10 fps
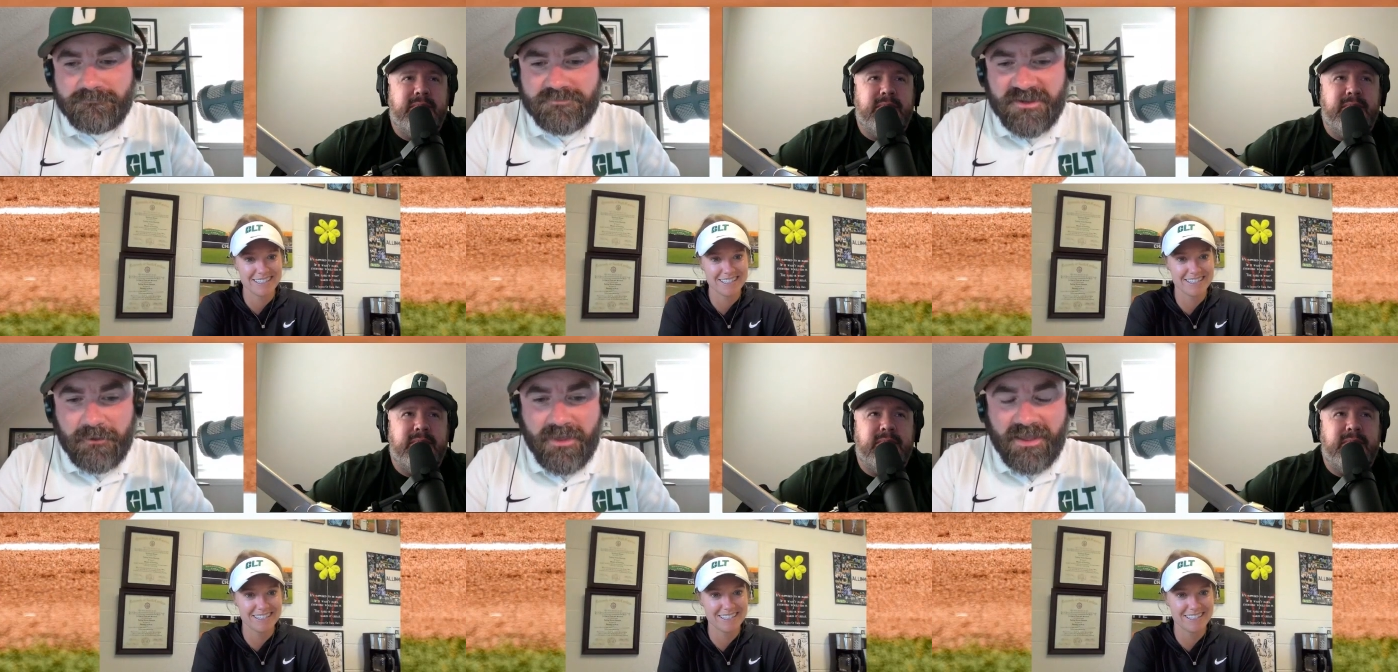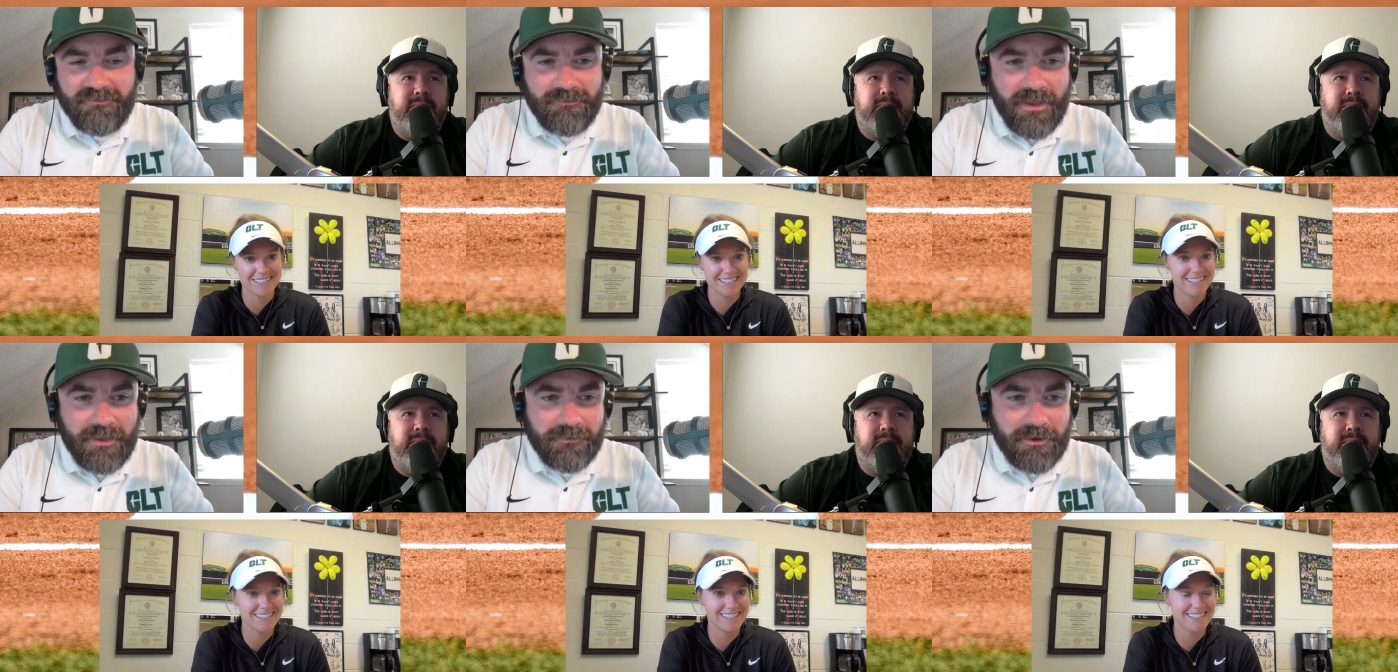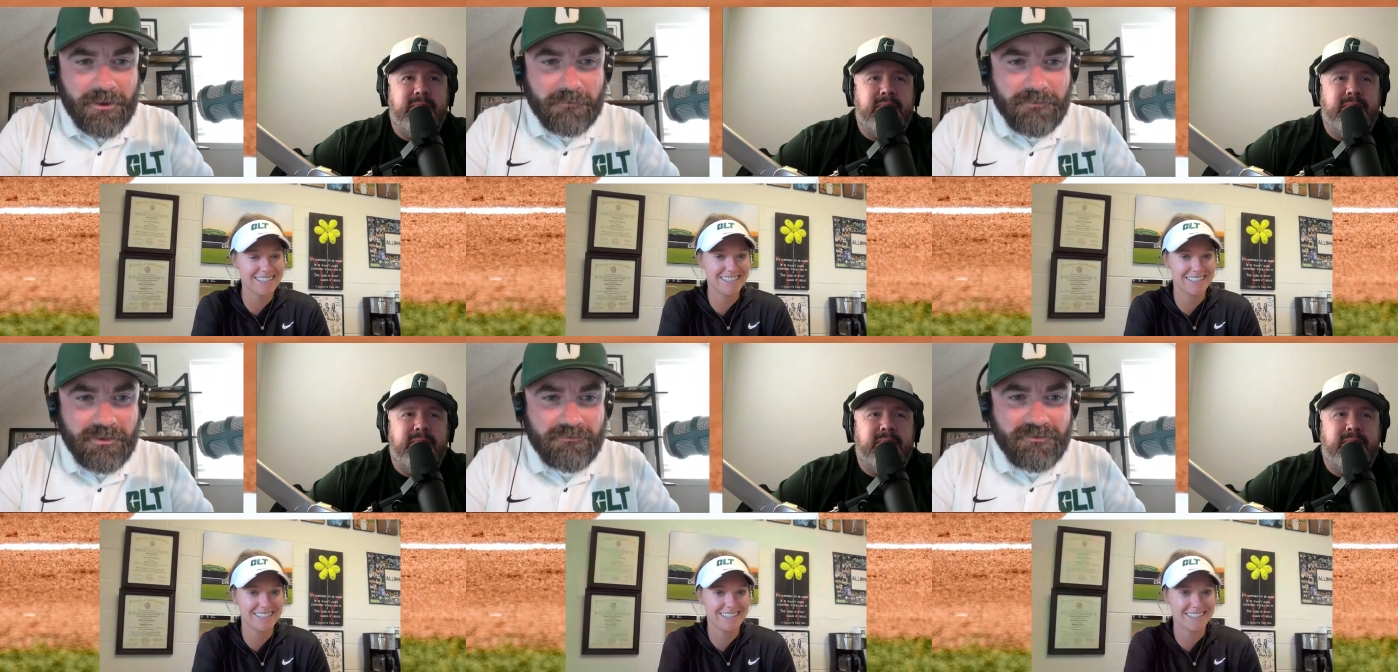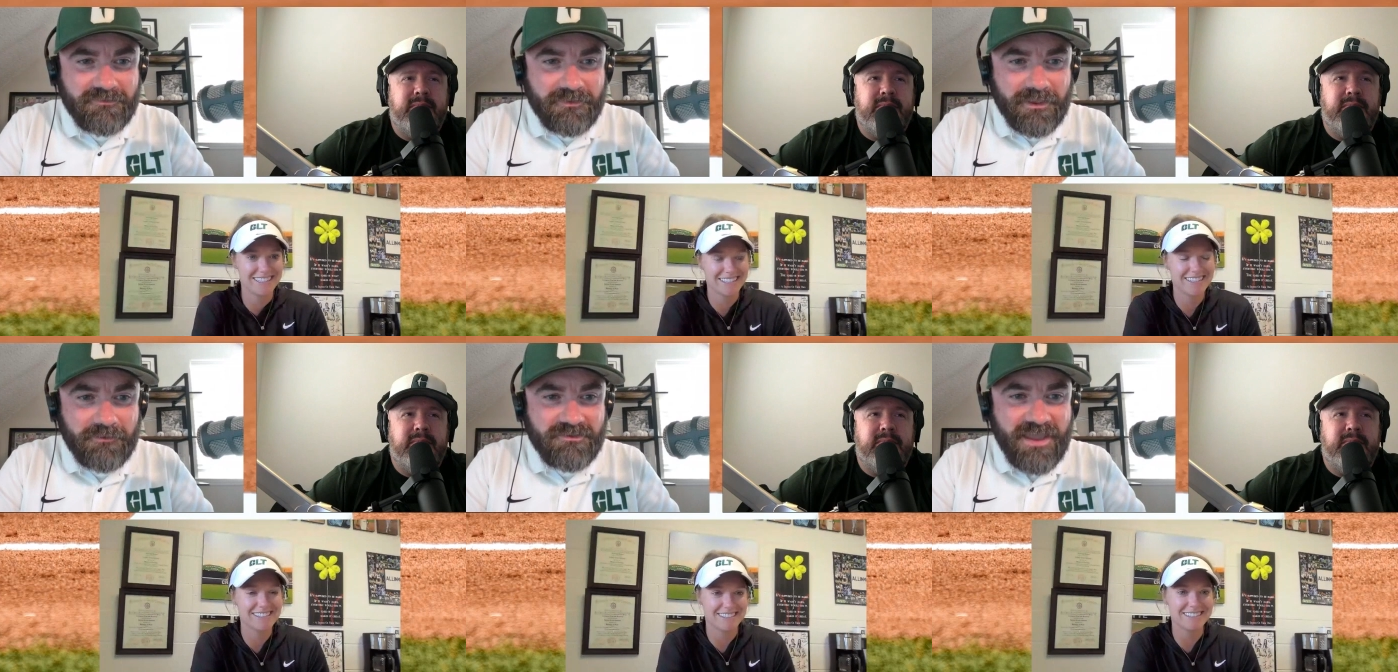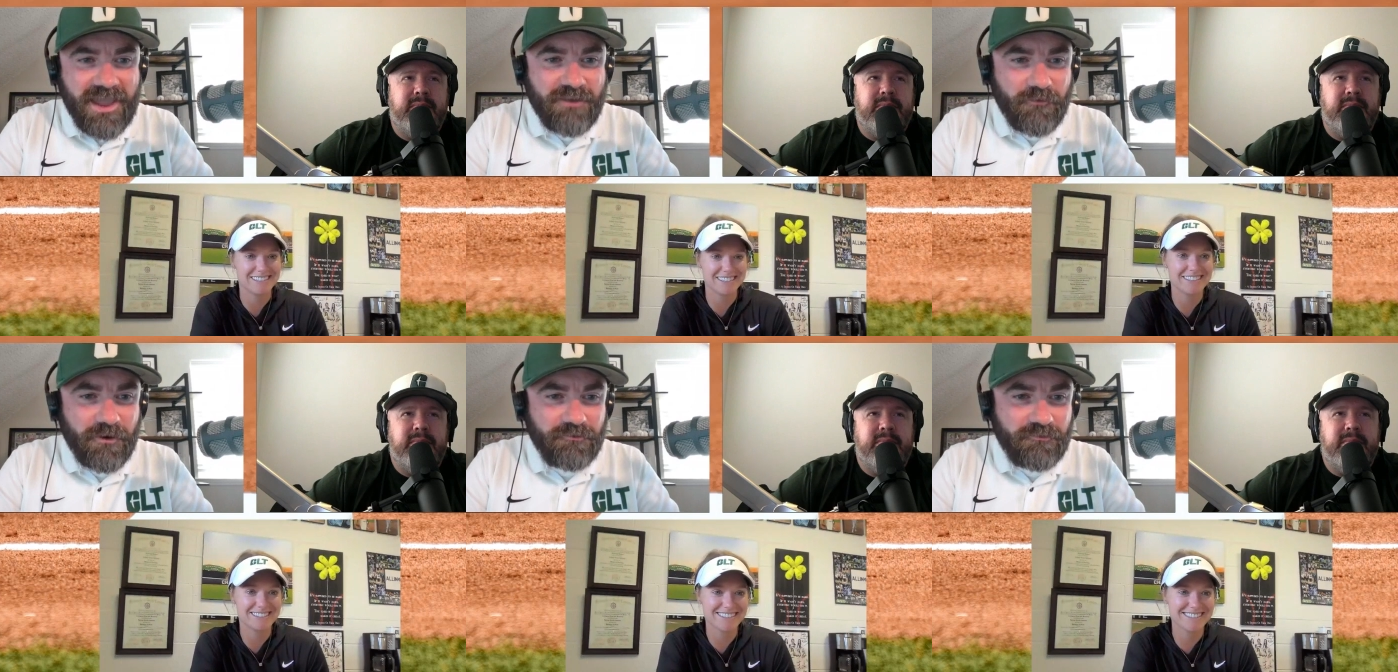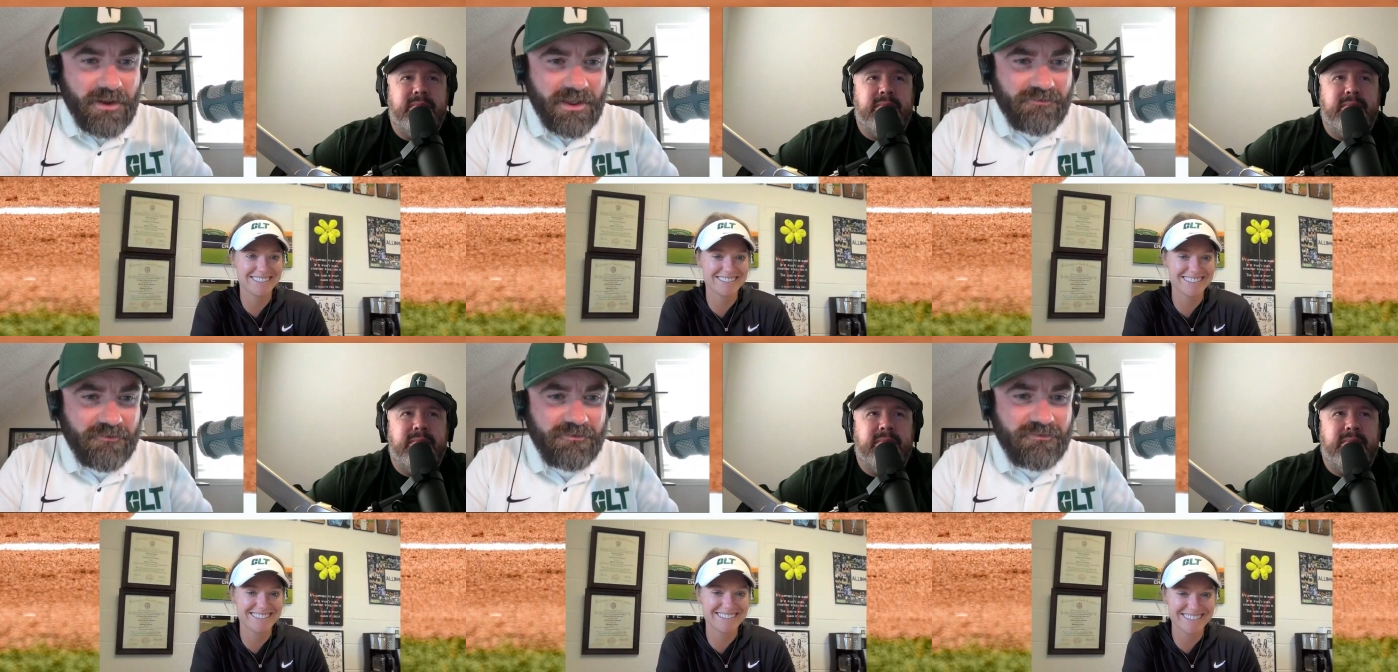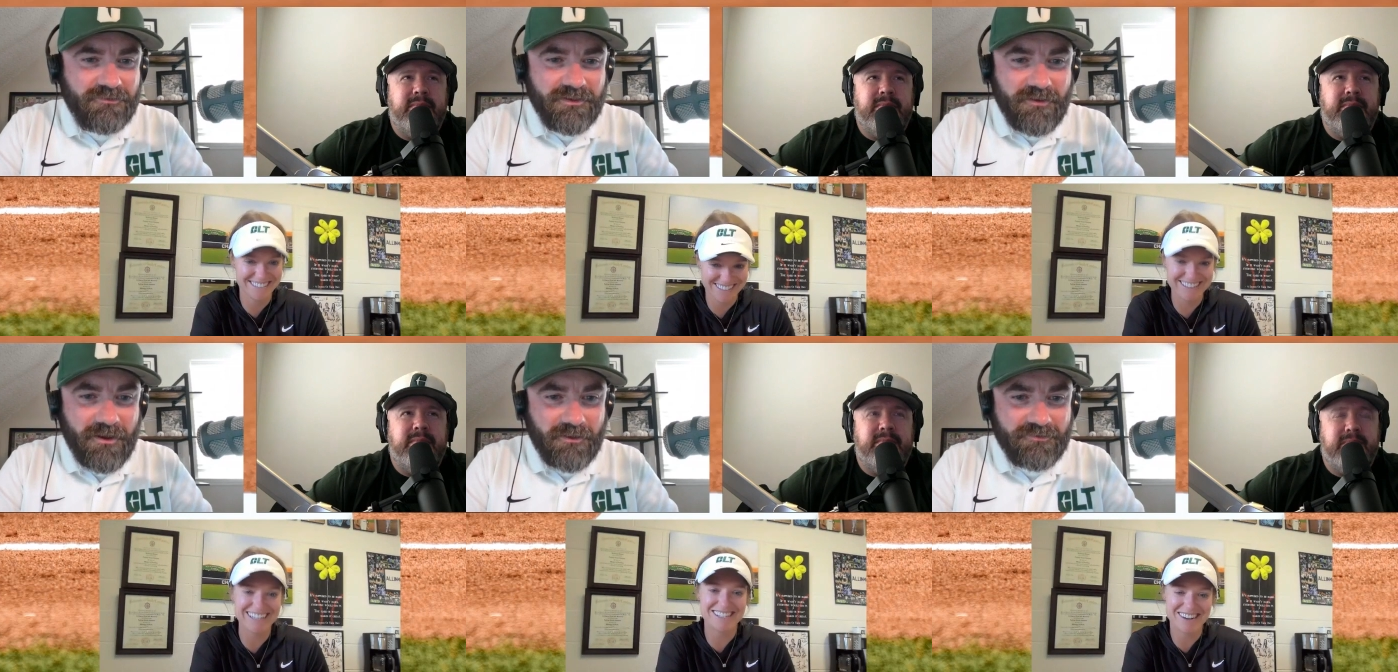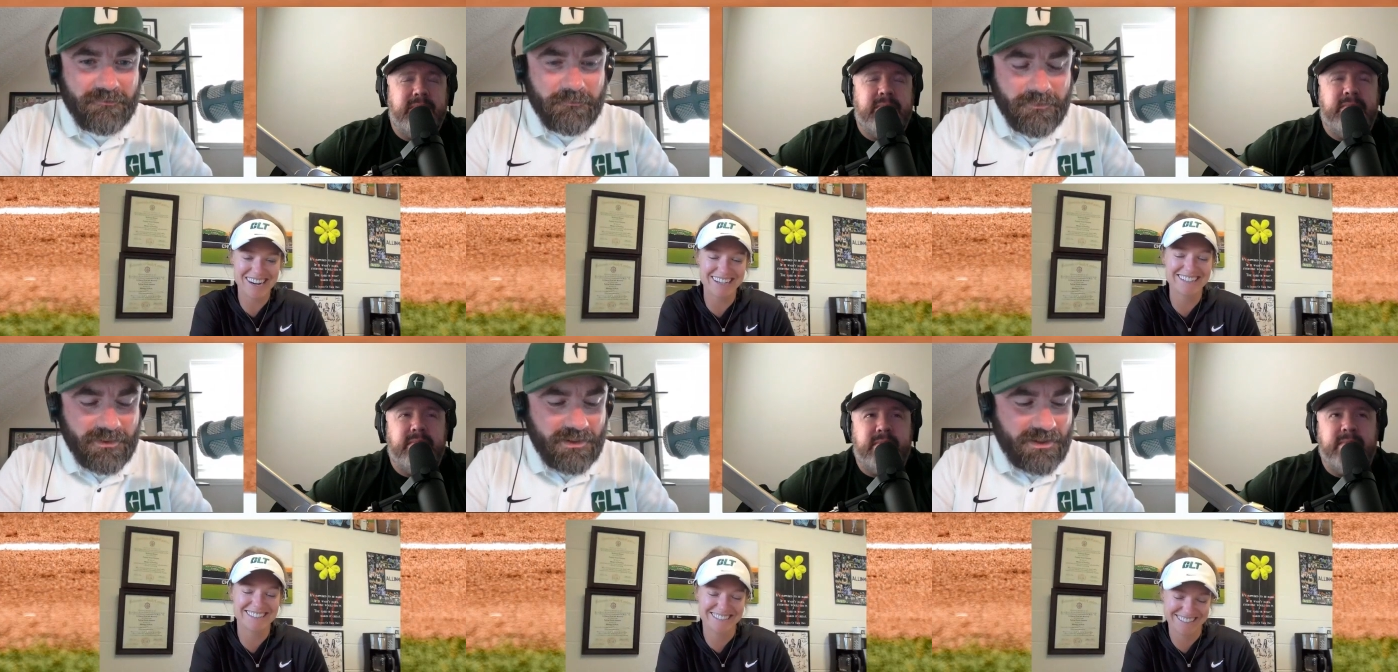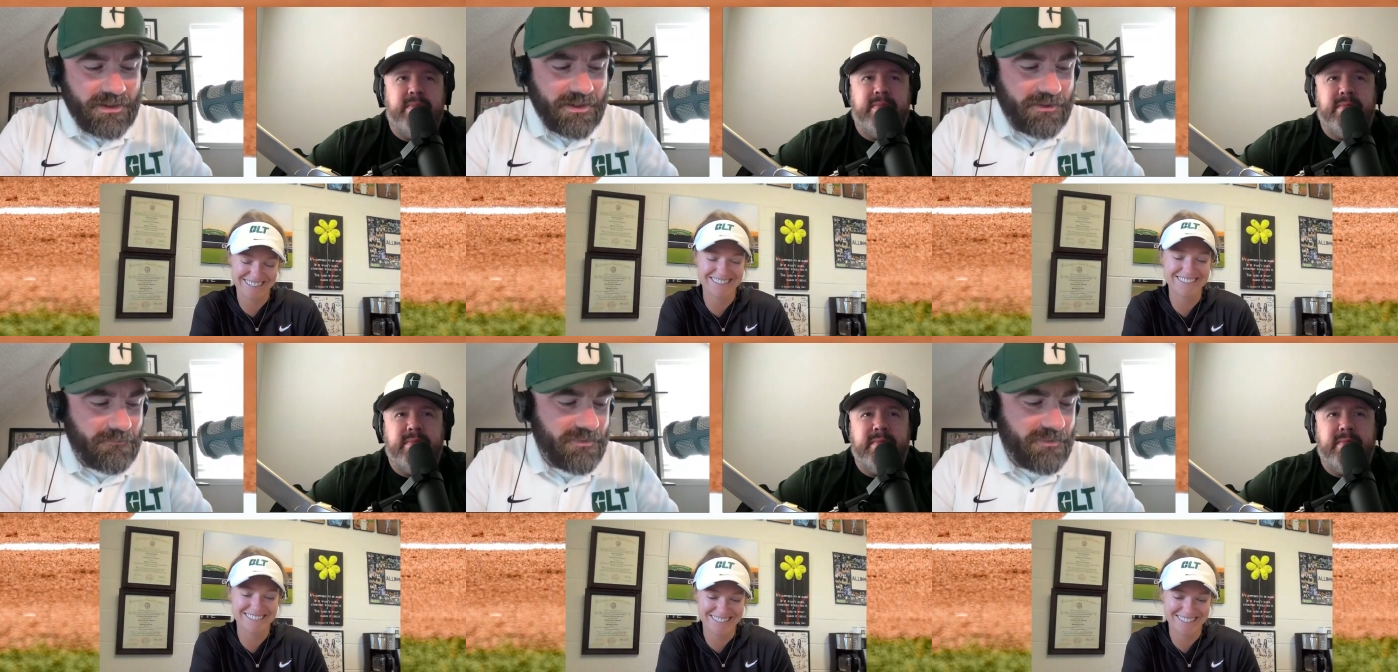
Speaker 1: so that's that you know he just he's a dad first right so it's it's awesome uh,